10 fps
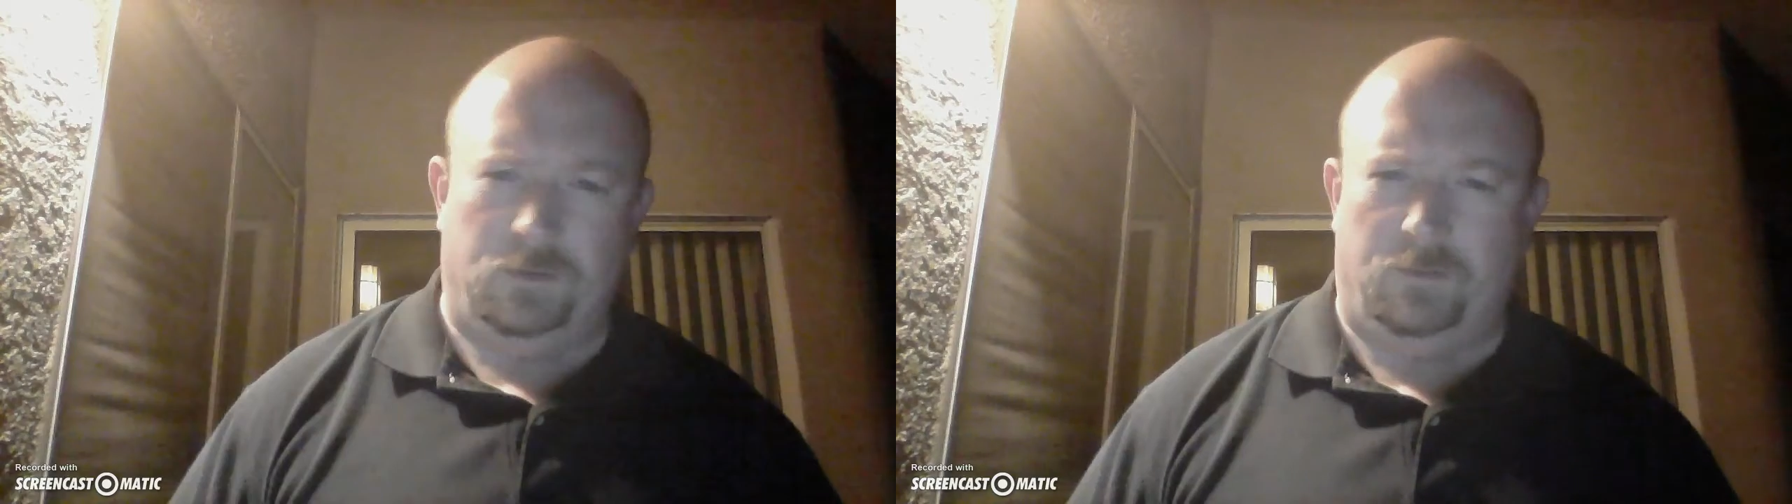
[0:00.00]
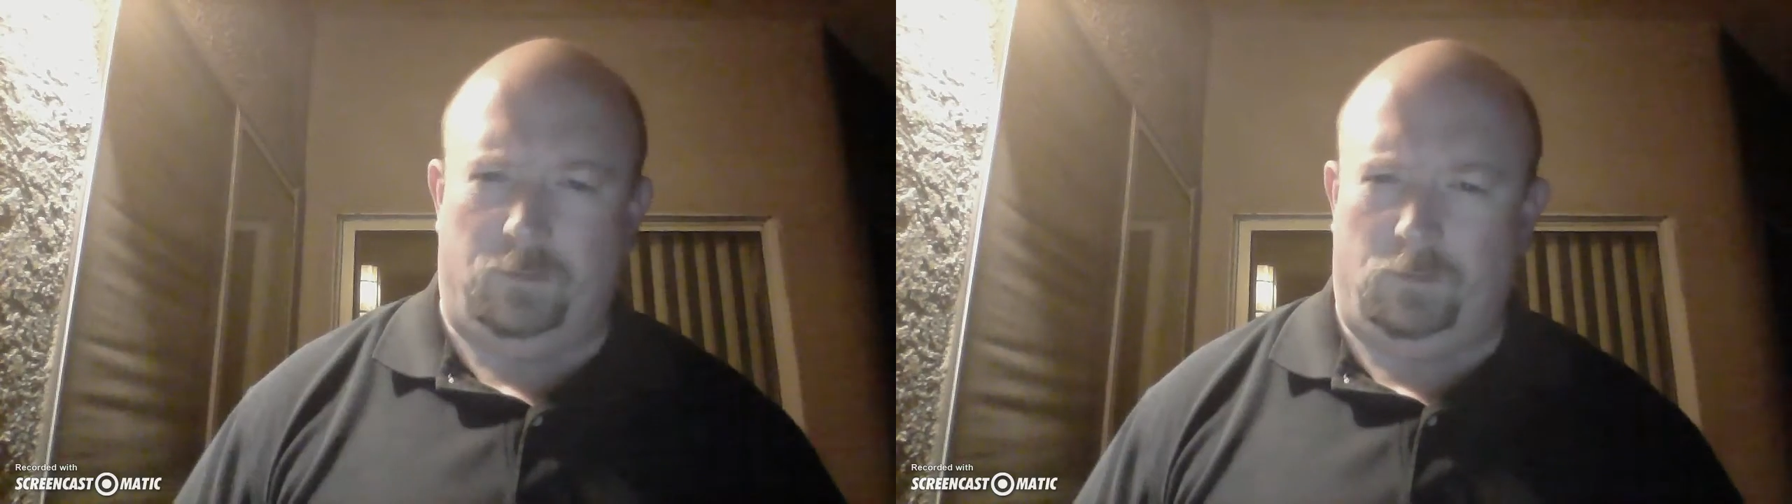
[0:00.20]

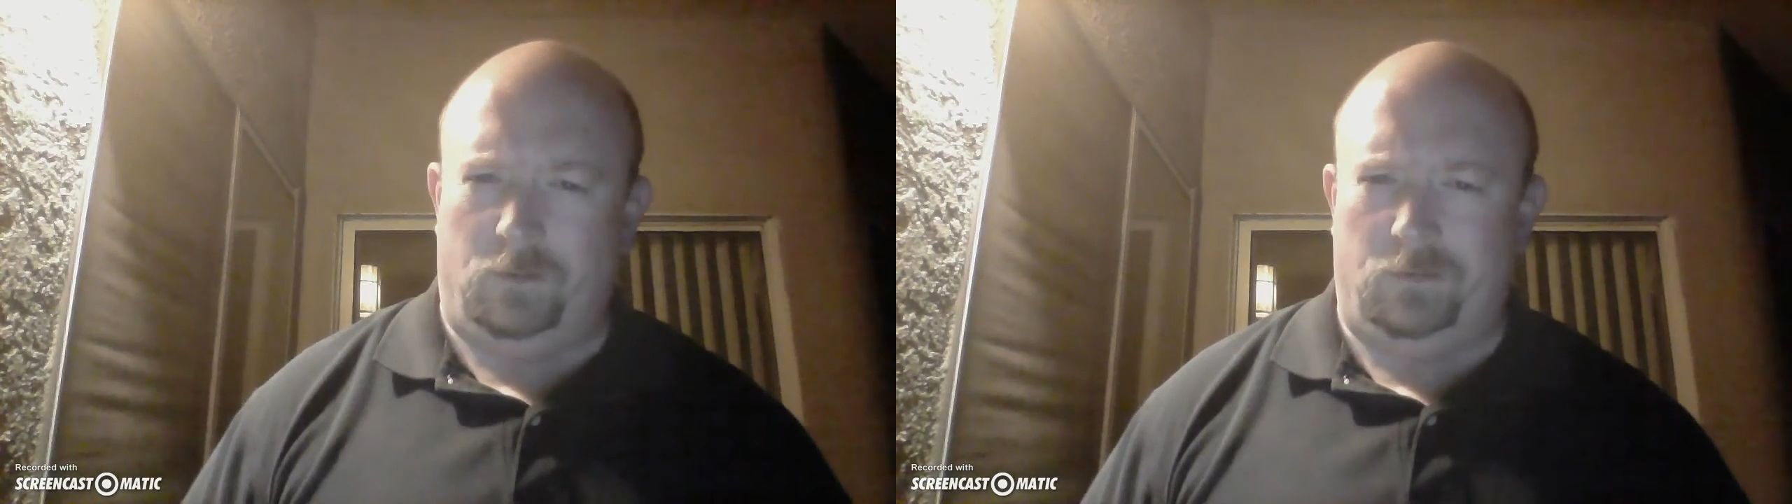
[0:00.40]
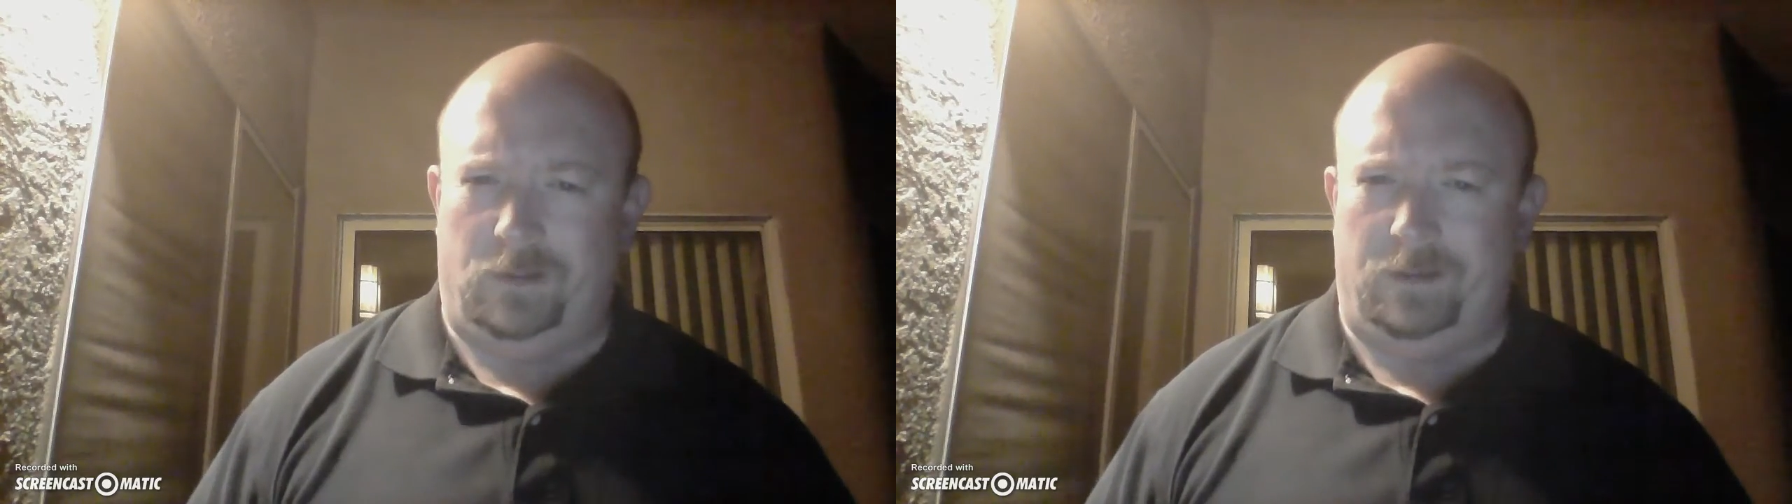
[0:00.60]
sort of a
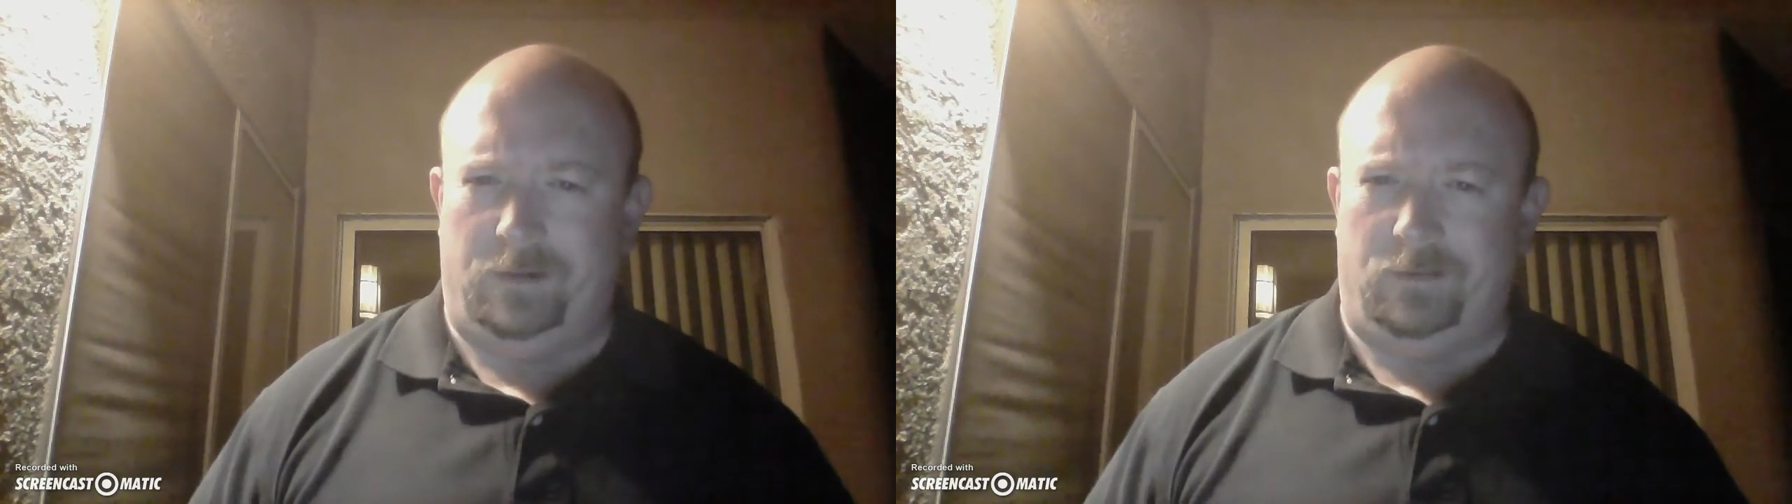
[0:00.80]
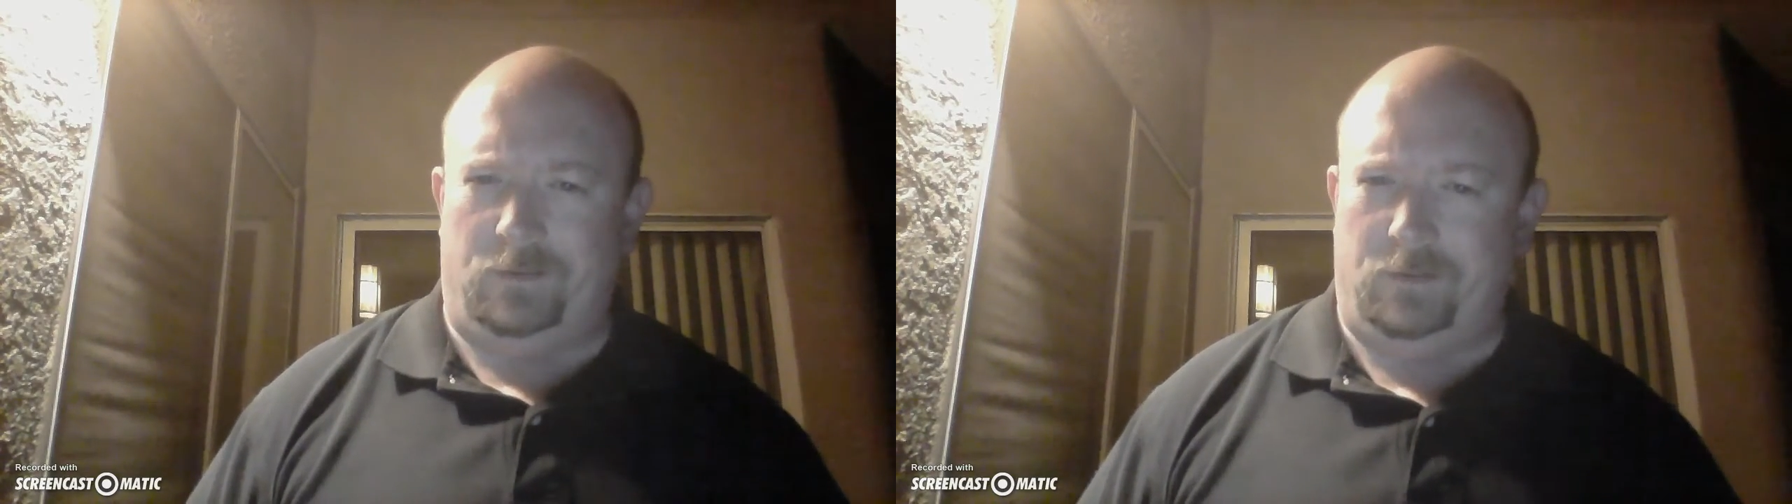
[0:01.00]
roastiness.